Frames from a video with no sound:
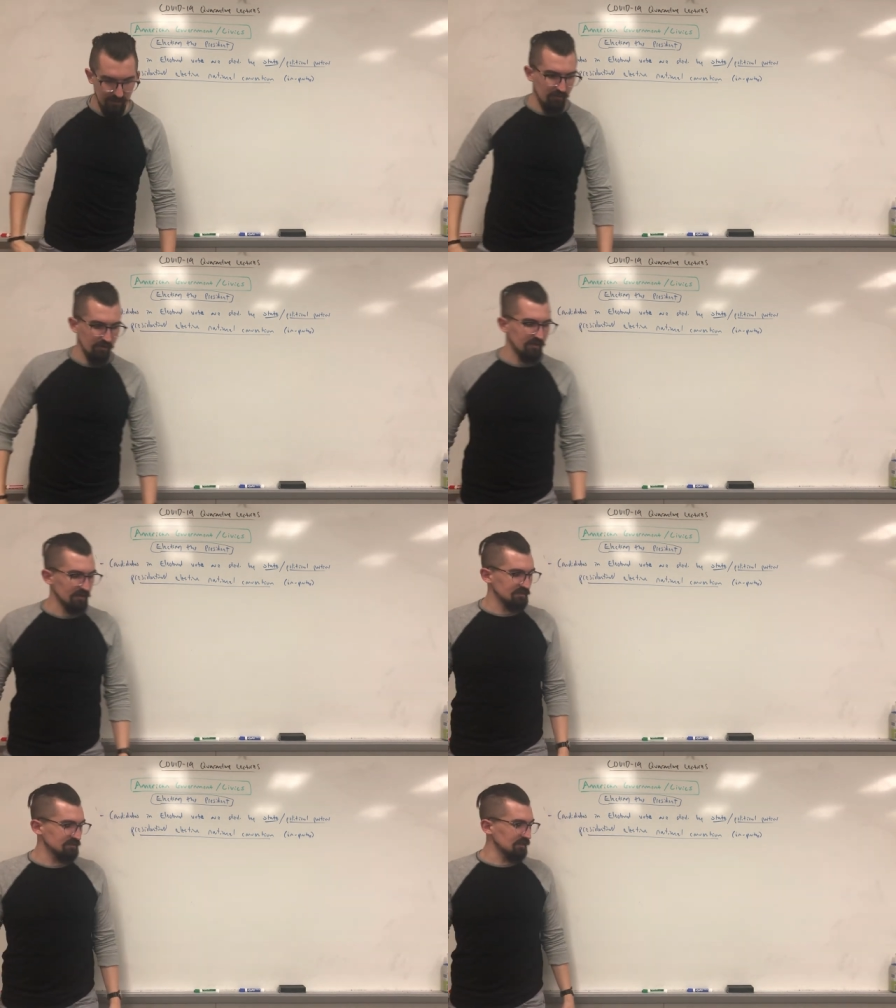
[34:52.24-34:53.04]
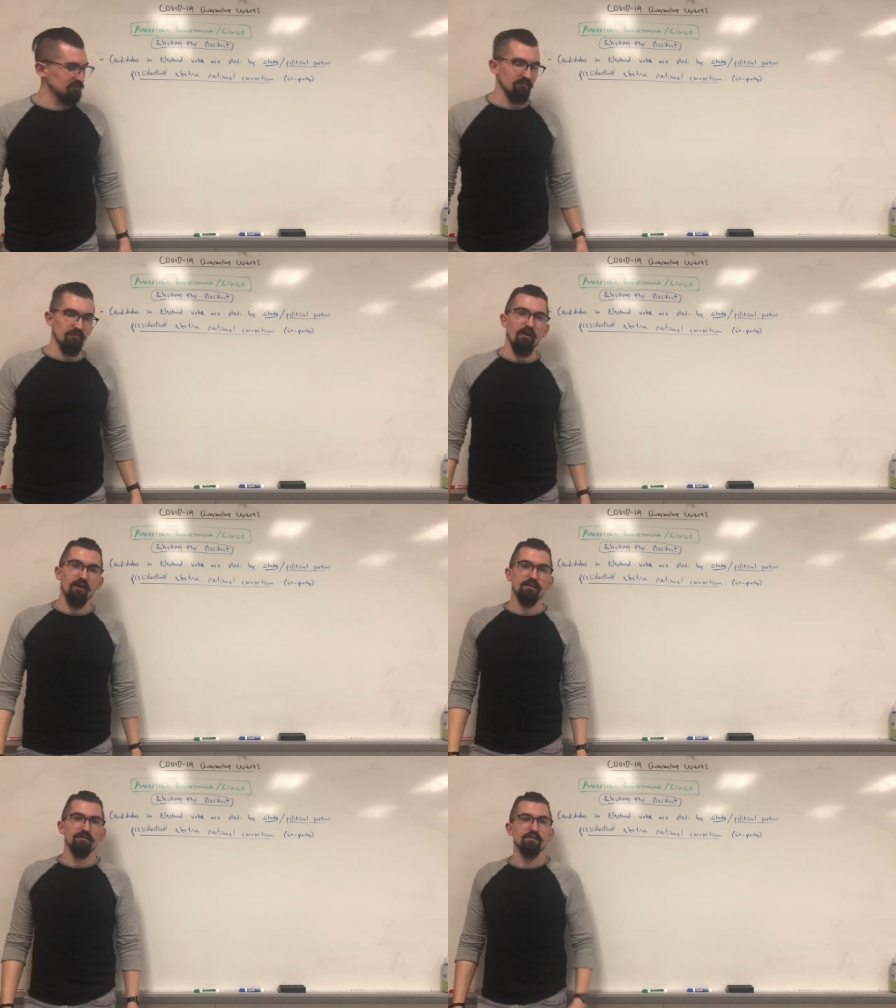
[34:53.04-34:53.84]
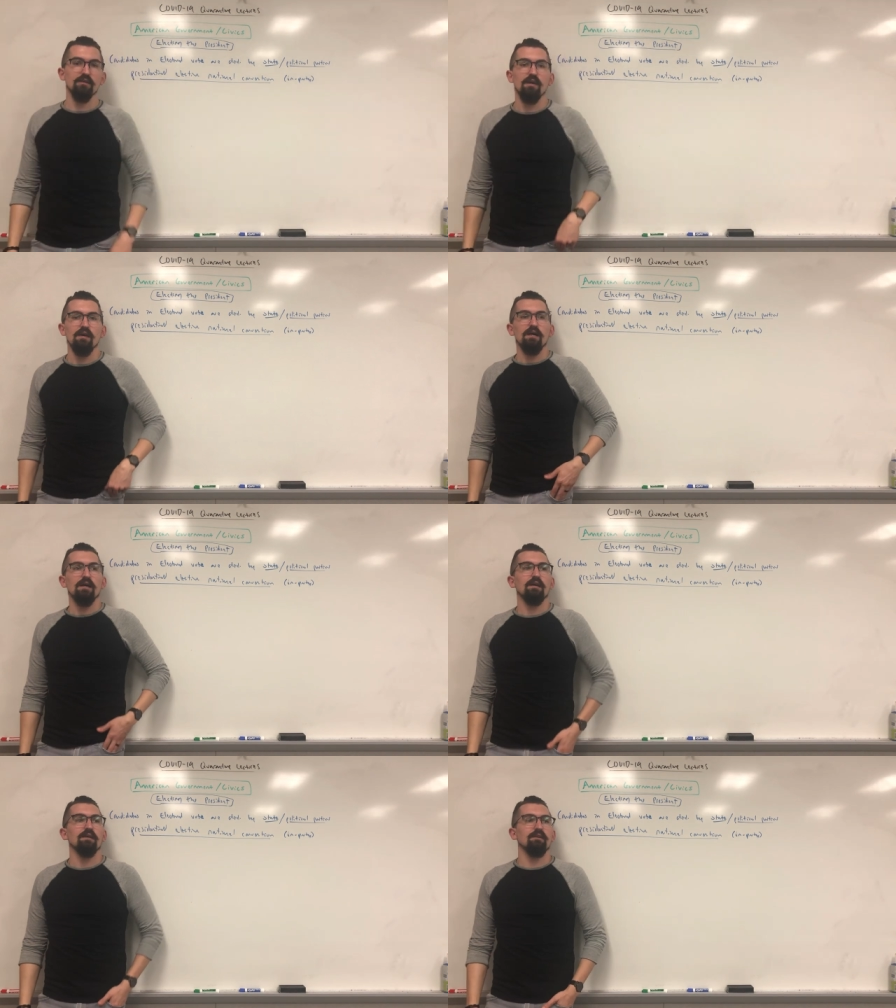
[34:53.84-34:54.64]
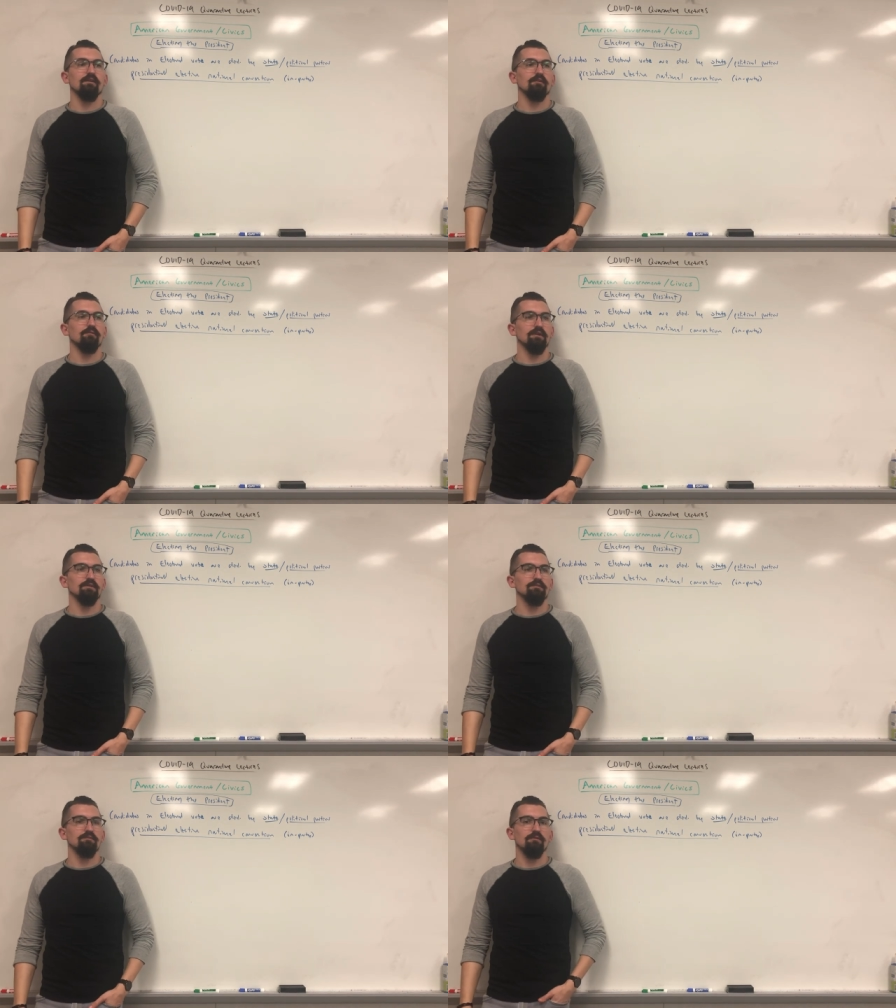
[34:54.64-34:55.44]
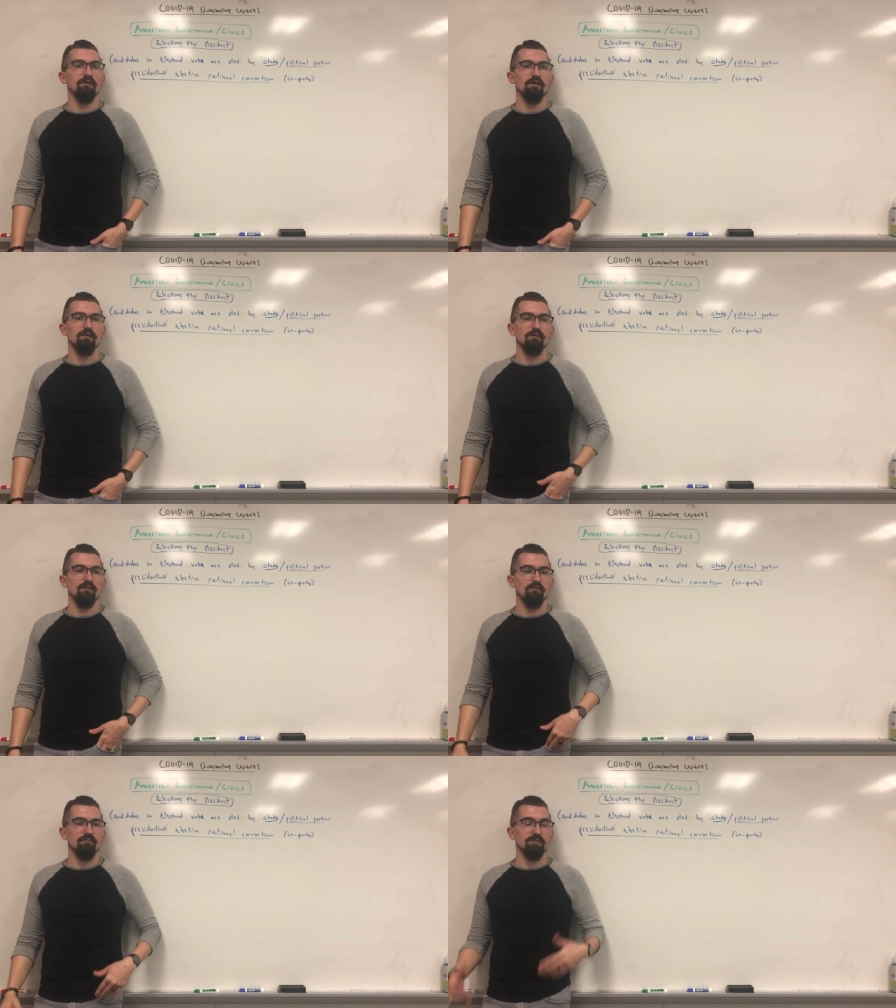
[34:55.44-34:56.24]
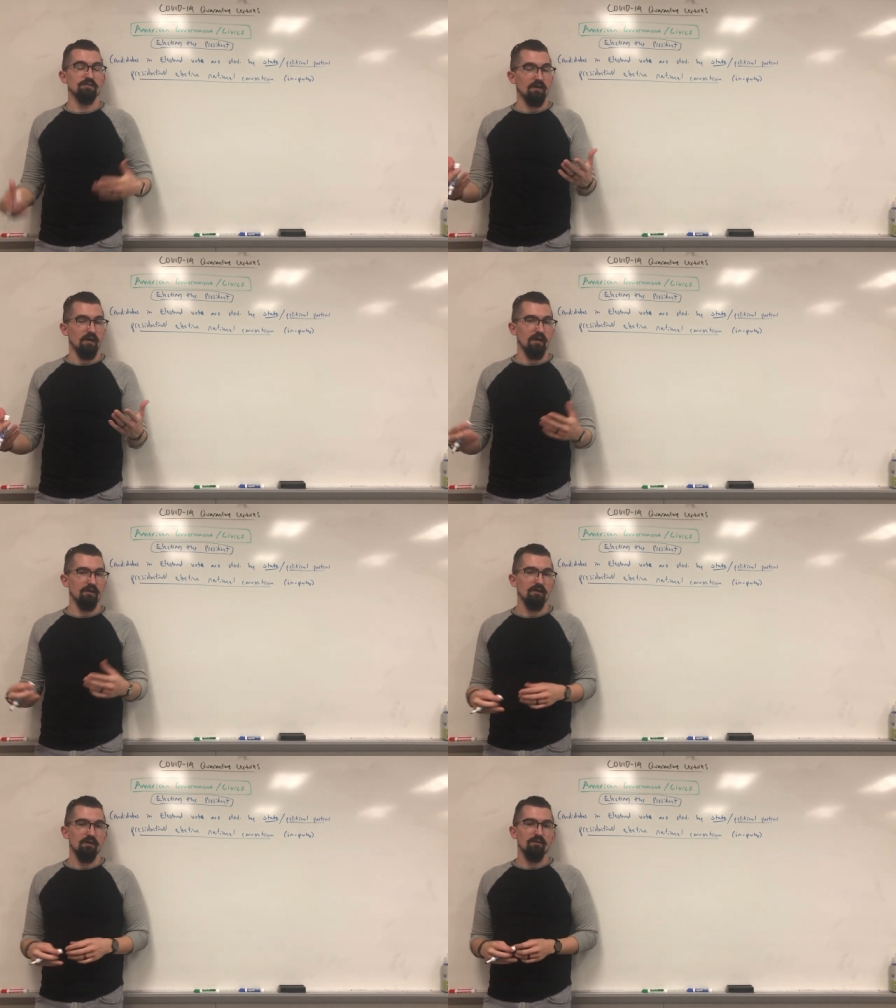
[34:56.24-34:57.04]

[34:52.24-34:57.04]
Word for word: here, I think it's scheduled for August, and they're going to decide